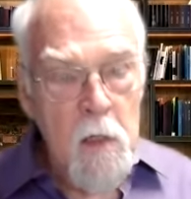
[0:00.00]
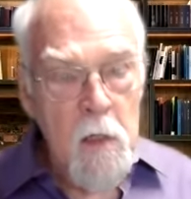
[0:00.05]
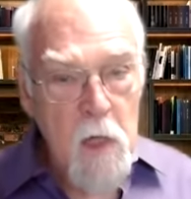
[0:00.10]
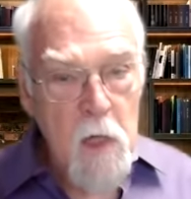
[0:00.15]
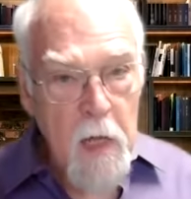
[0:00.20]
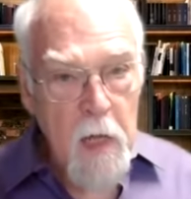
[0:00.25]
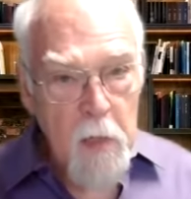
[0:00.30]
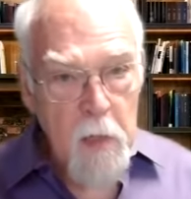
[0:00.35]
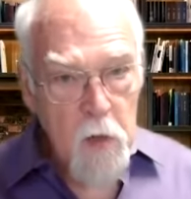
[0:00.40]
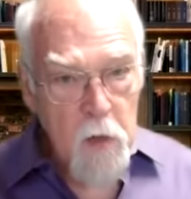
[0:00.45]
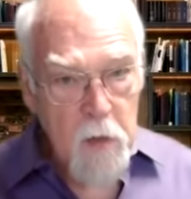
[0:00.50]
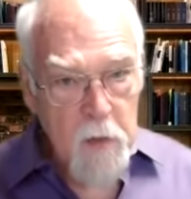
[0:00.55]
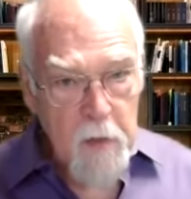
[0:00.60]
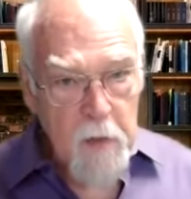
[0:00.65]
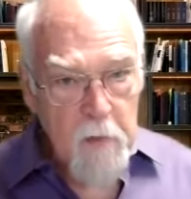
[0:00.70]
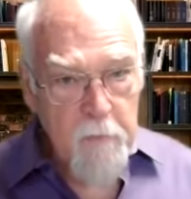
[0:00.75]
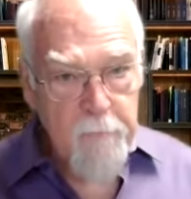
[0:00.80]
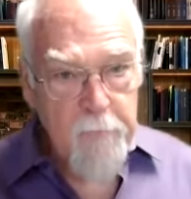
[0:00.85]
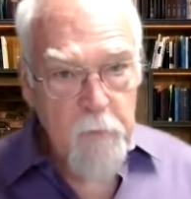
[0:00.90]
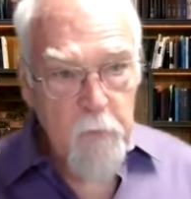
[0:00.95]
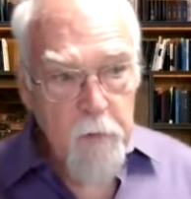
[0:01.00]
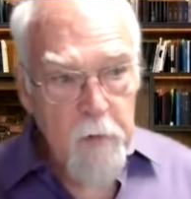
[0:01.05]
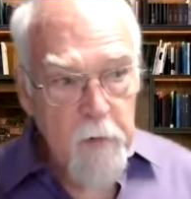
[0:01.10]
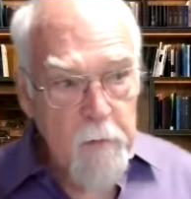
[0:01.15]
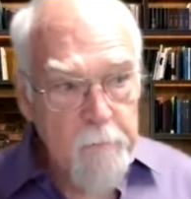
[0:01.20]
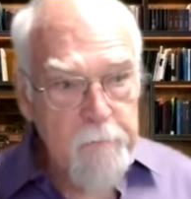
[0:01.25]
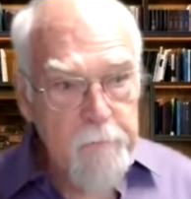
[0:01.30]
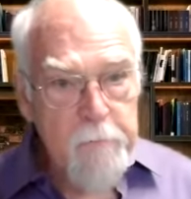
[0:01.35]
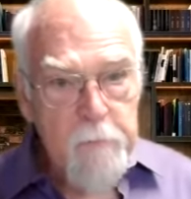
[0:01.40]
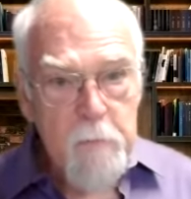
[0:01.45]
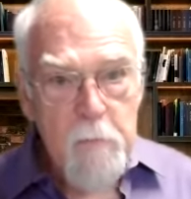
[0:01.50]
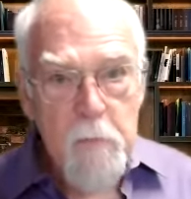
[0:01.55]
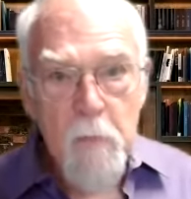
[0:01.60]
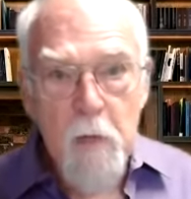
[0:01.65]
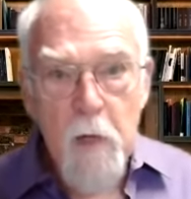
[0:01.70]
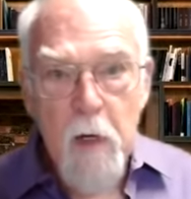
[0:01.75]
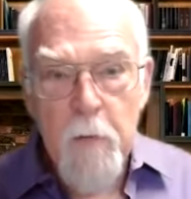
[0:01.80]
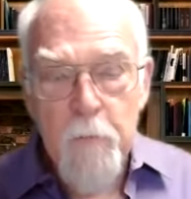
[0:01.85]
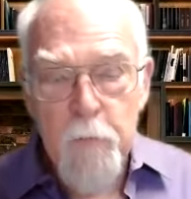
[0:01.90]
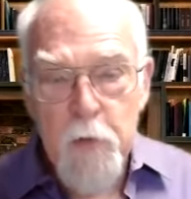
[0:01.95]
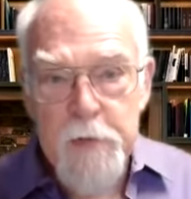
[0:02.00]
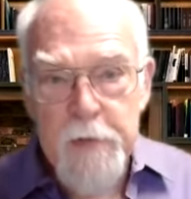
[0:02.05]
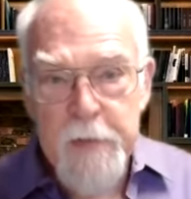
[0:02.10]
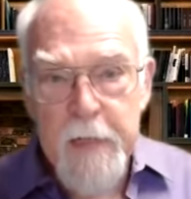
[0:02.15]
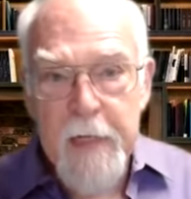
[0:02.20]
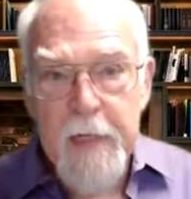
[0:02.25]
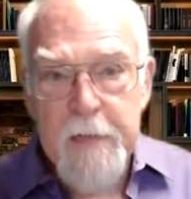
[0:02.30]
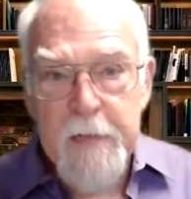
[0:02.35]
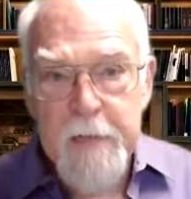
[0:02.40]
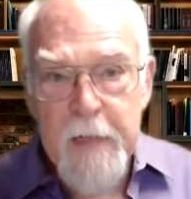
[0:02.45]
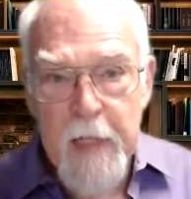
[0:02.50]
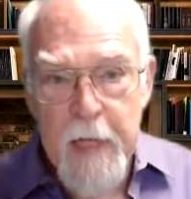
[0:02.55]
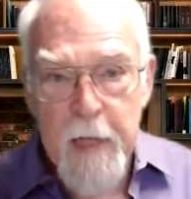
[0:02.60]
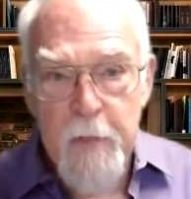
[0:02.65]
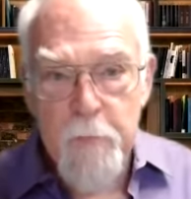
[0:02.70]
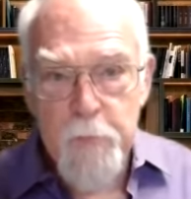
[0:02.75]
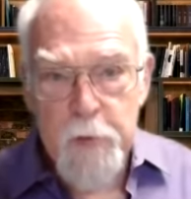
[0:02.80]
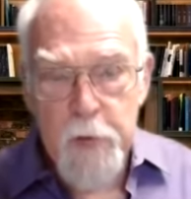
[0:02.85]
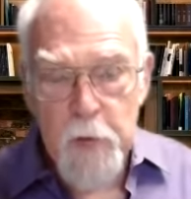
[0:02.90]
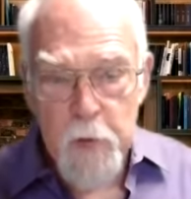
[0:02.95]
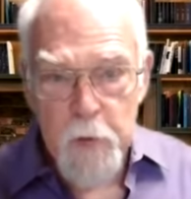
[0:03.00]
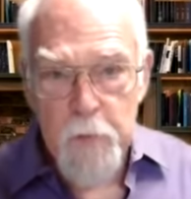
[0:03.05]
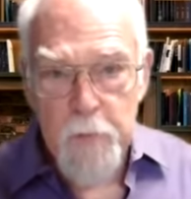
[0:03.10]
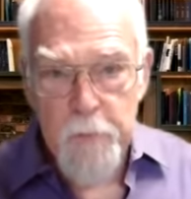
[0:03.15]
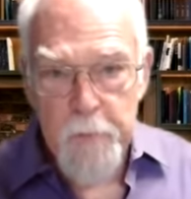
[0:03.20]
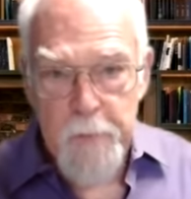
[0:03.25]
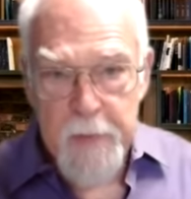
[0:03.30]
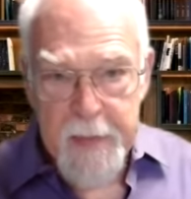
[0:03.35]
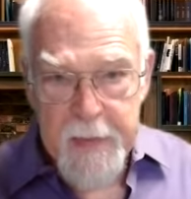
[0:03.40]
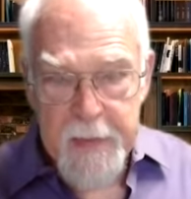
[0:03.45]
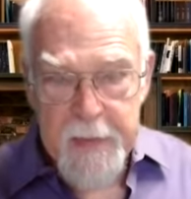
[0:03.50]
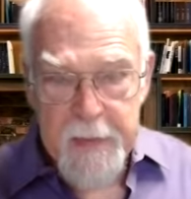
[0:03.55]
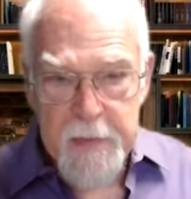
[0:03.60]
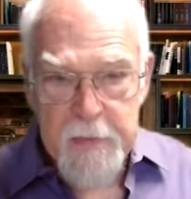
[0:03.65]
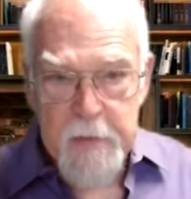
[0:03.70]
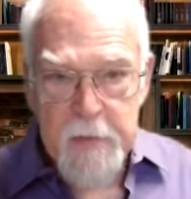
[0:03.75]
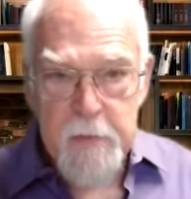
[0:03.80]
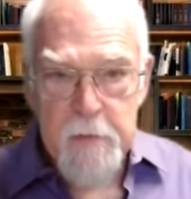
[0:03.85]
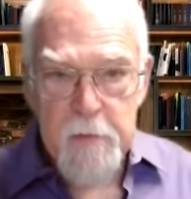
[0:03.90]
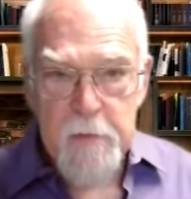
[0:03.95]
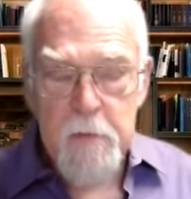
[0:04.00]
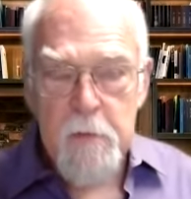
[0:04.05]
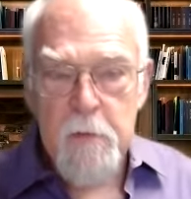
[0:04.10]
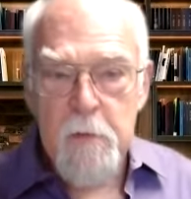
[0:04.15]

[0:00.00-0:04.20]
Not looking for a precise absolute peace,